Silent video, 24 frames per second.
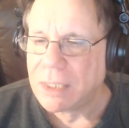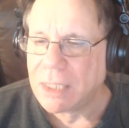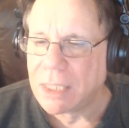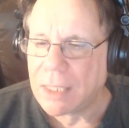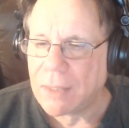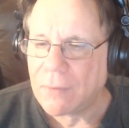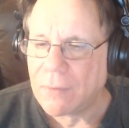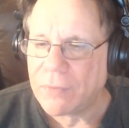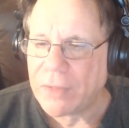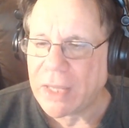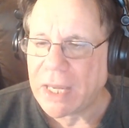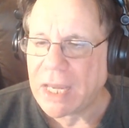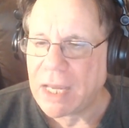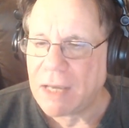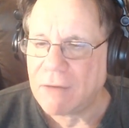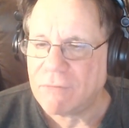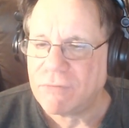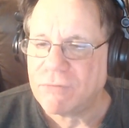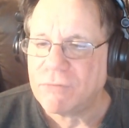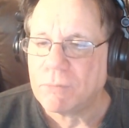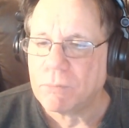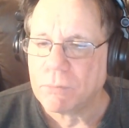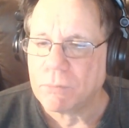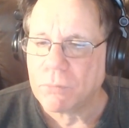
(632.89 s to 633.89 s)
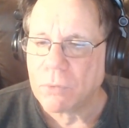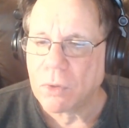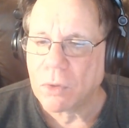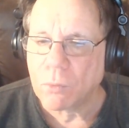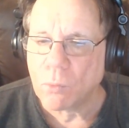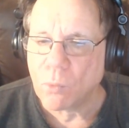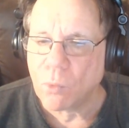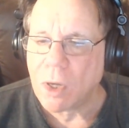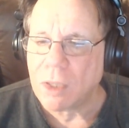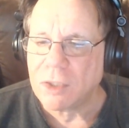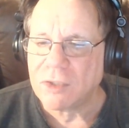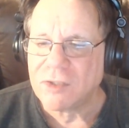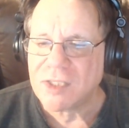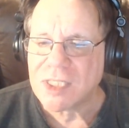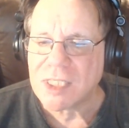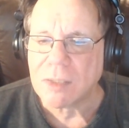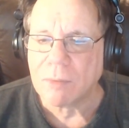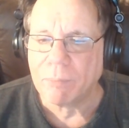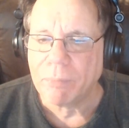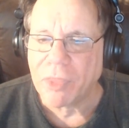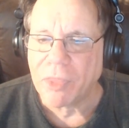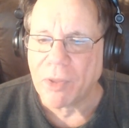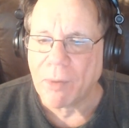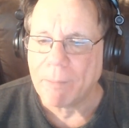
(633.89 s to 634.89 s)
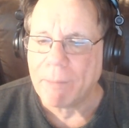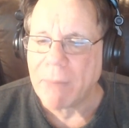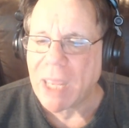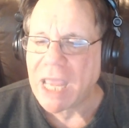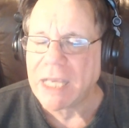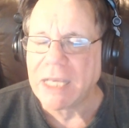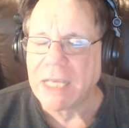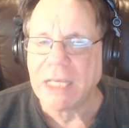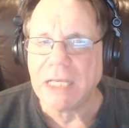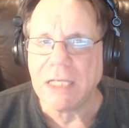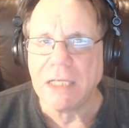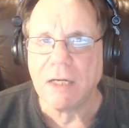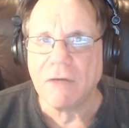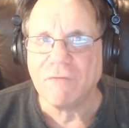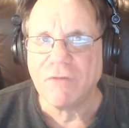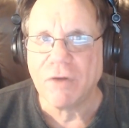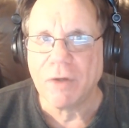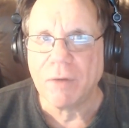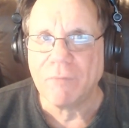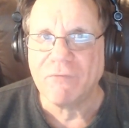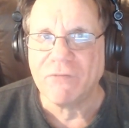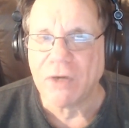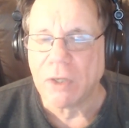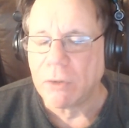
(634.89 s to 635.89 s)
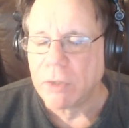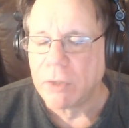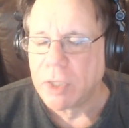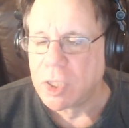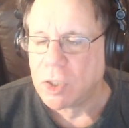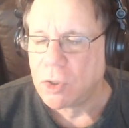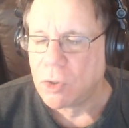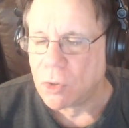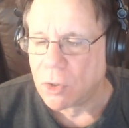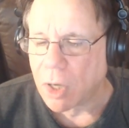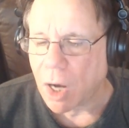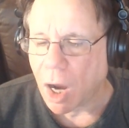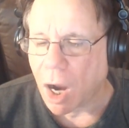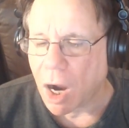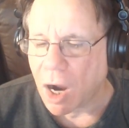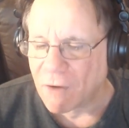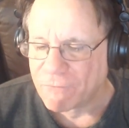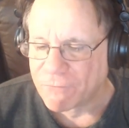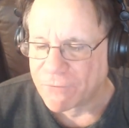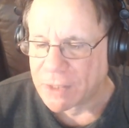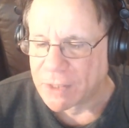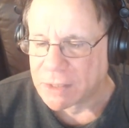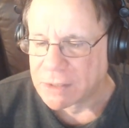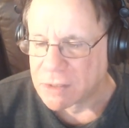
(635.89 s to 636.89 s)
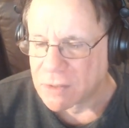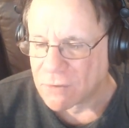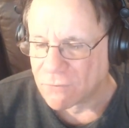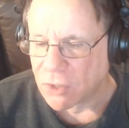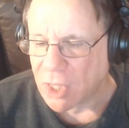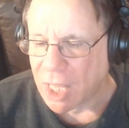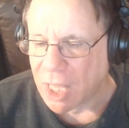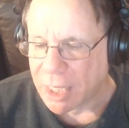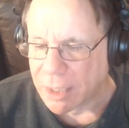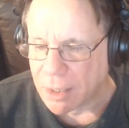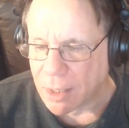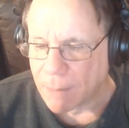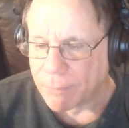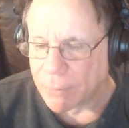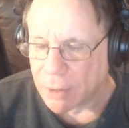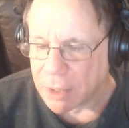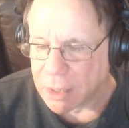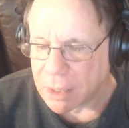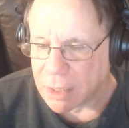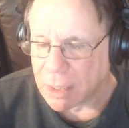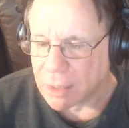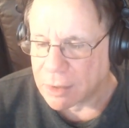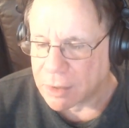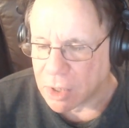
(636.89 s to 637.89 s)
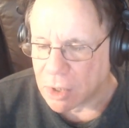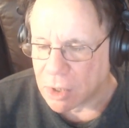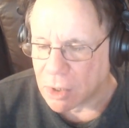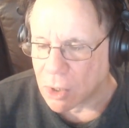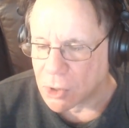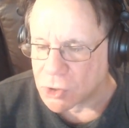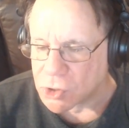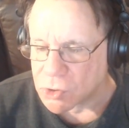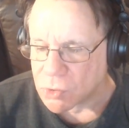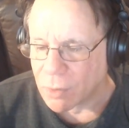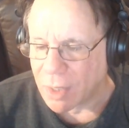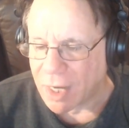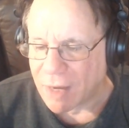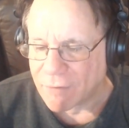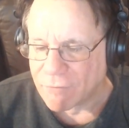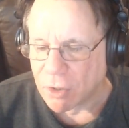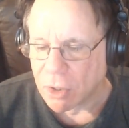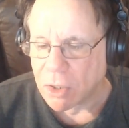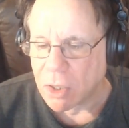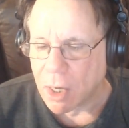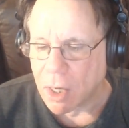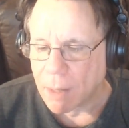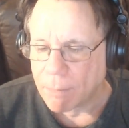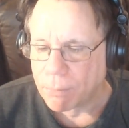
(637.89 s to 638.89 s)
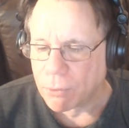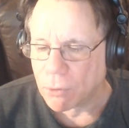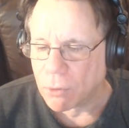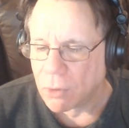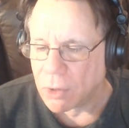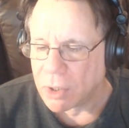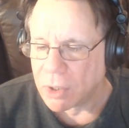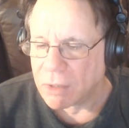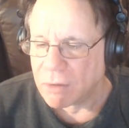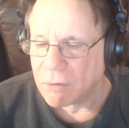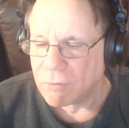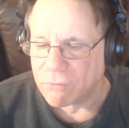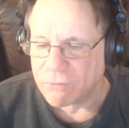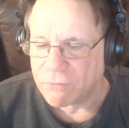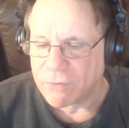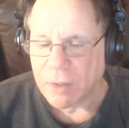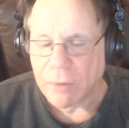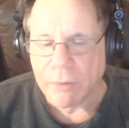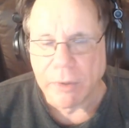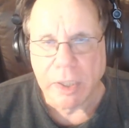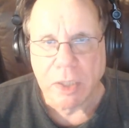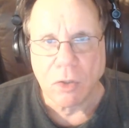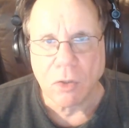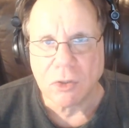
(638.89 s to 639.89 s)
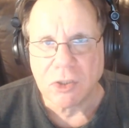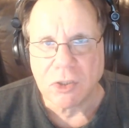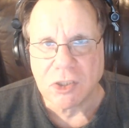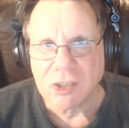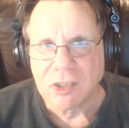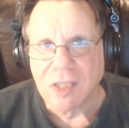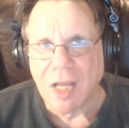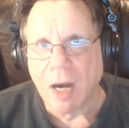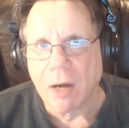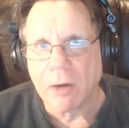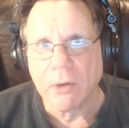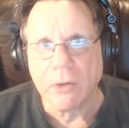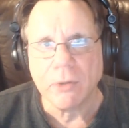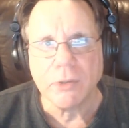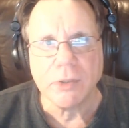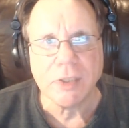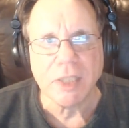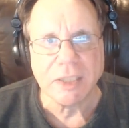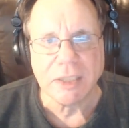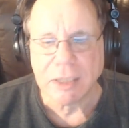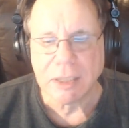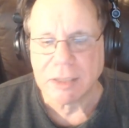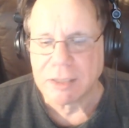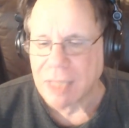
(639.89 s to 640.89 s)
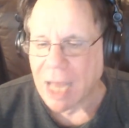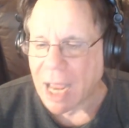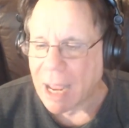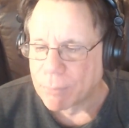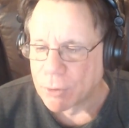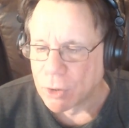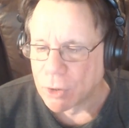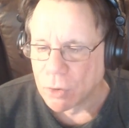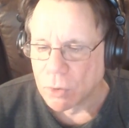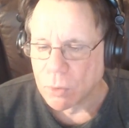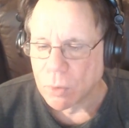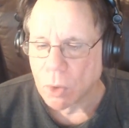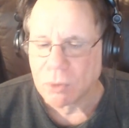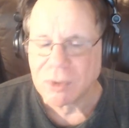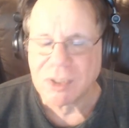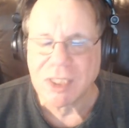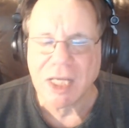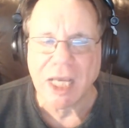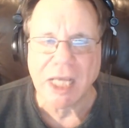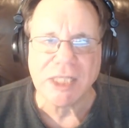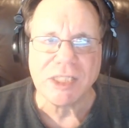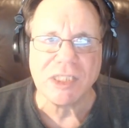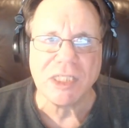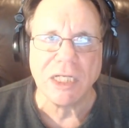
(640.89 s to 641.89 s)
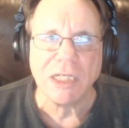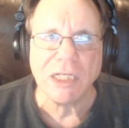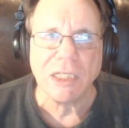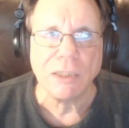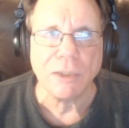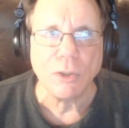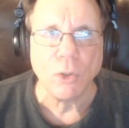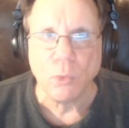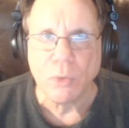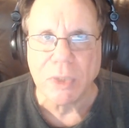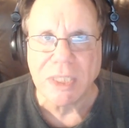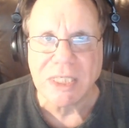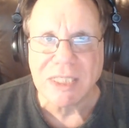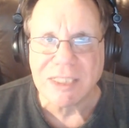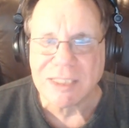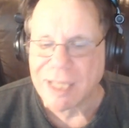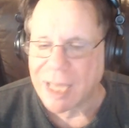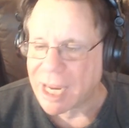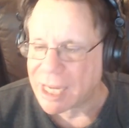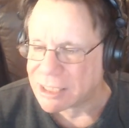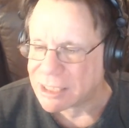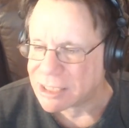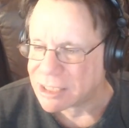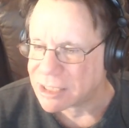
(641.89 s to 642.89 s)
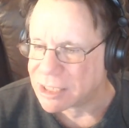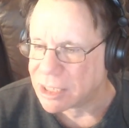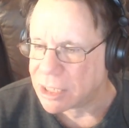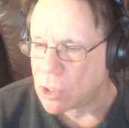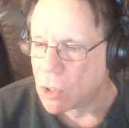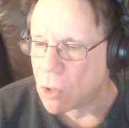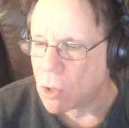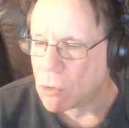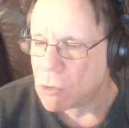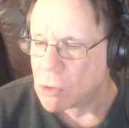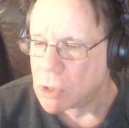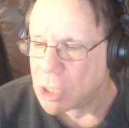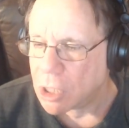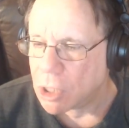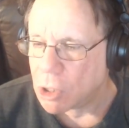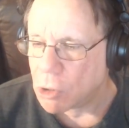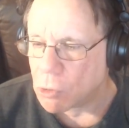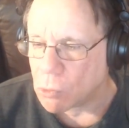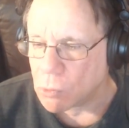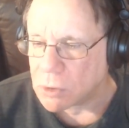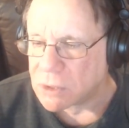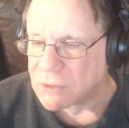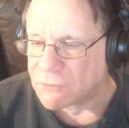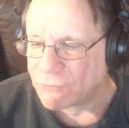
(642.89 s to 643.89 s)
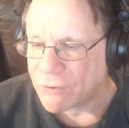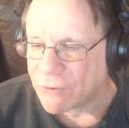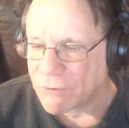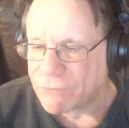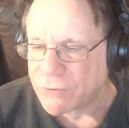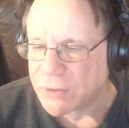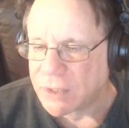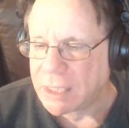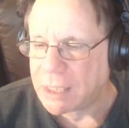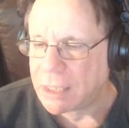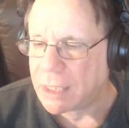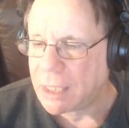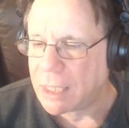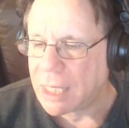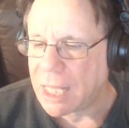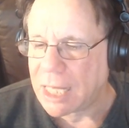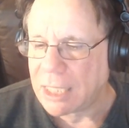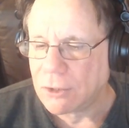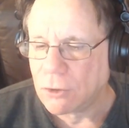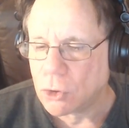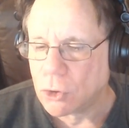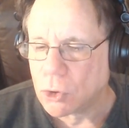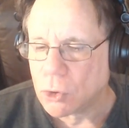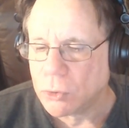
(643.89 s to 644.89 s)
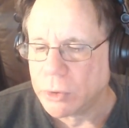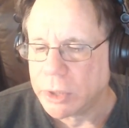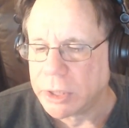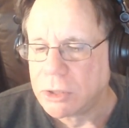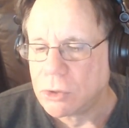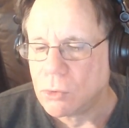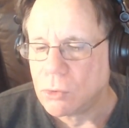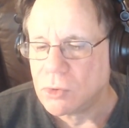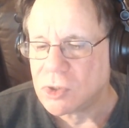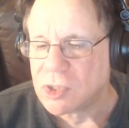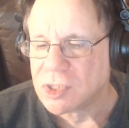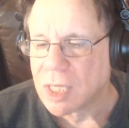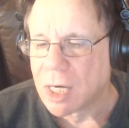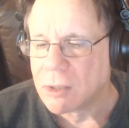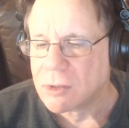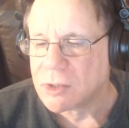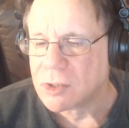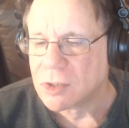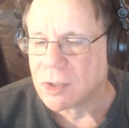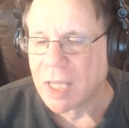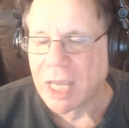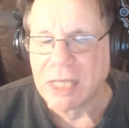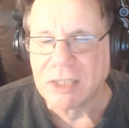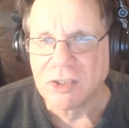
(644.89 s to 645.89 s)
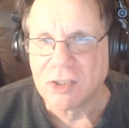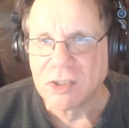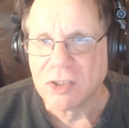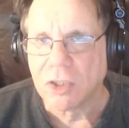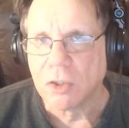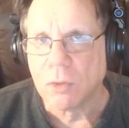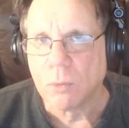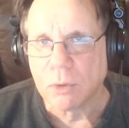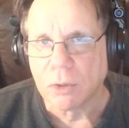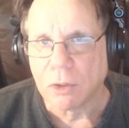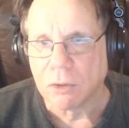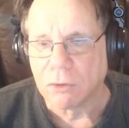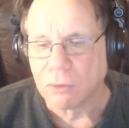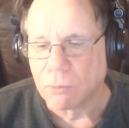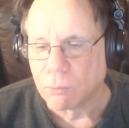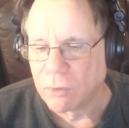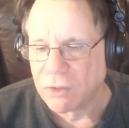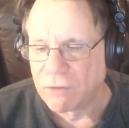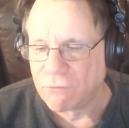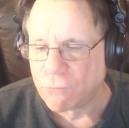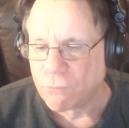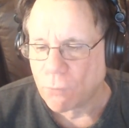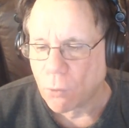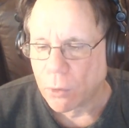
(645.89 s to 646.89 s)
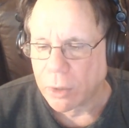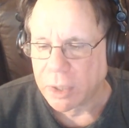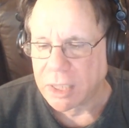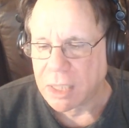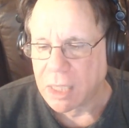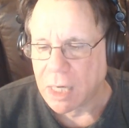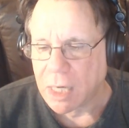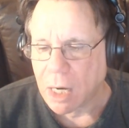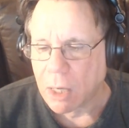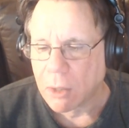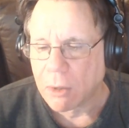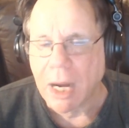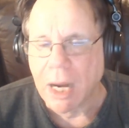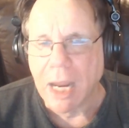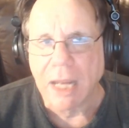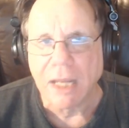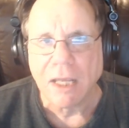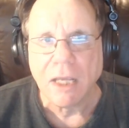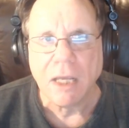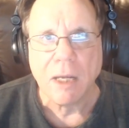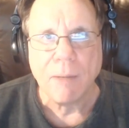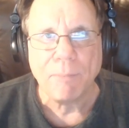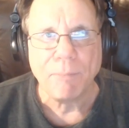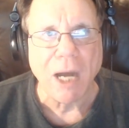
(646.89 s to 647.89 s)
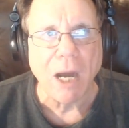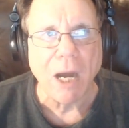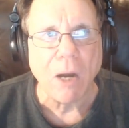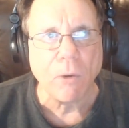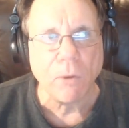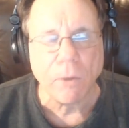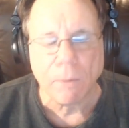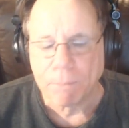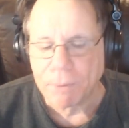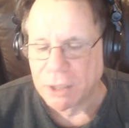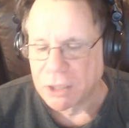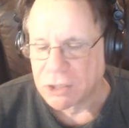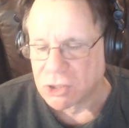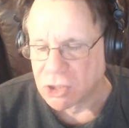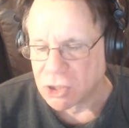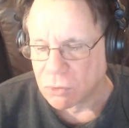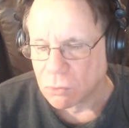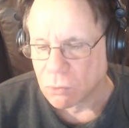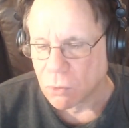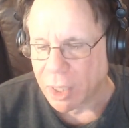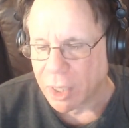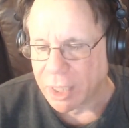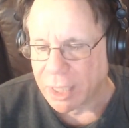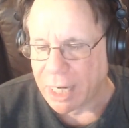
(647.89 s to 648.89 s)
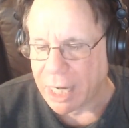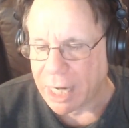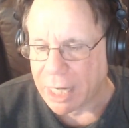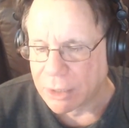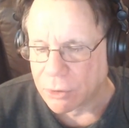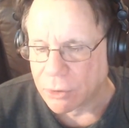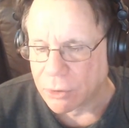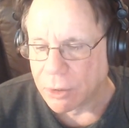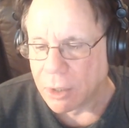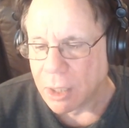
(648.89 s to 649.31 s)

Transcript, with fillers: They have what's the making of a very good offensive lineup. They also have a couple very good starters at the top of the rotation, and Luis Castillo, who was 15-8 in 32 starts last year with a 3.40 ERA, power pitching right-hander.